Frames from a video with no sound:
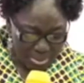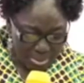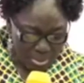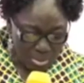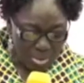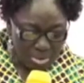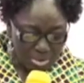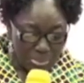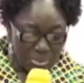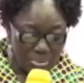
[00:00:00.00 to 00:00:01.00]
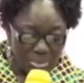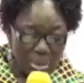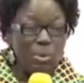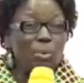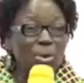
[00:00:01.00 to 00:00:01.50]
you did not expect to stay
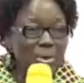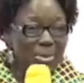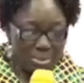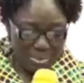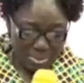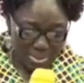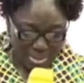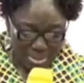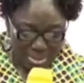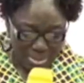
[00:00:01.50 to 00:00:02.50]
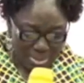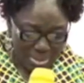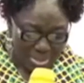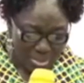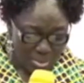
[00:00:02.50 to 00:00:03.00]
long.
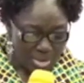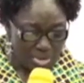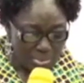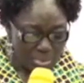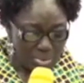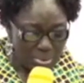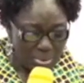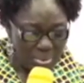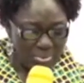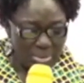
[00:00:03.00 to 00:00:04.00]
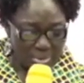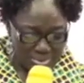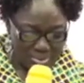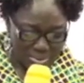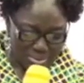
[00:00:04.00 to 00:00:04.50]
You didn't expect to be
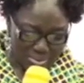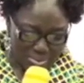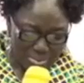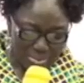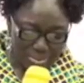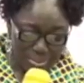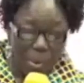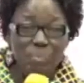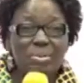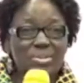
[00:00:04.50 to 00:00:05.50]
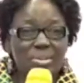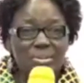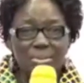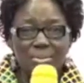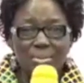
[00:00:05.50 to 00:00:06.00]
residents or even
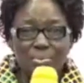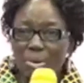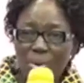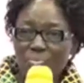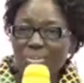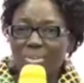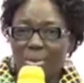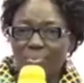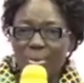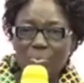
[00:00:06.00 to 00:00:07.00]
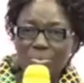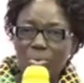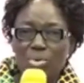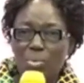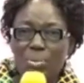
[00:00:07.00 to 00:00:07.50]
citizens. When you first arrived, that was
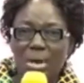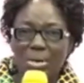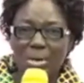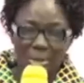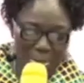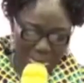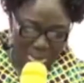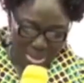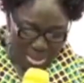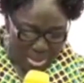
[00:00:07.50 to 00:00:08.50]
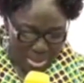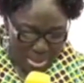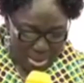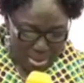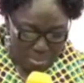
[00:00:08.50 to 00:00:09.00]
not your plan.
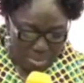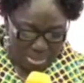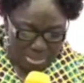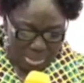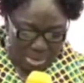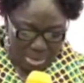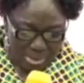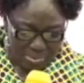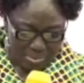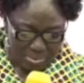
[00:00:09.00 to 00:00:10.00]
But